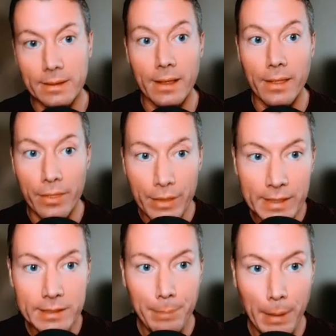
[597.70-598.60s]

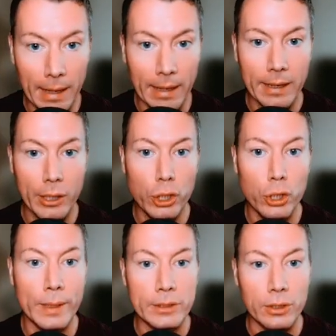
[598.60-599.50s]
this pair,
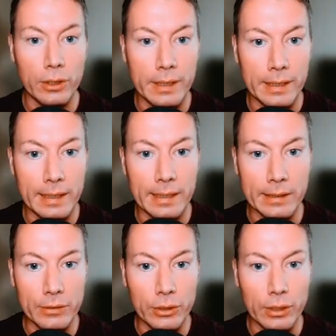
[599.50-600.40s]
US dollar,
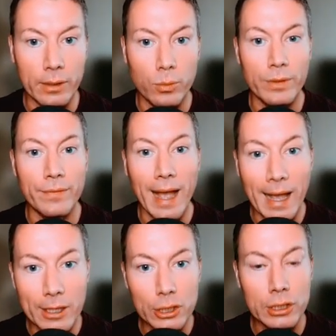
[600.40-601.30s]
Canadian dollar, we've
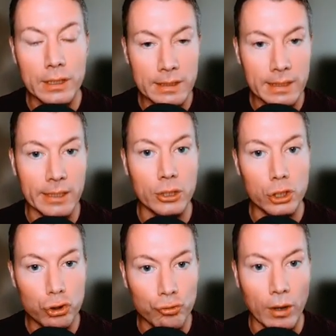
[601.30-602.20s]
actually seen a
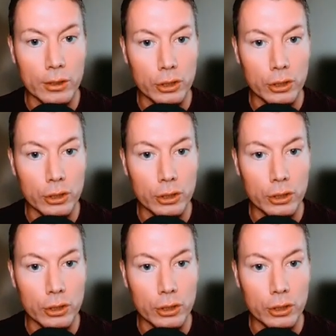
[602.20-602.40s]
structure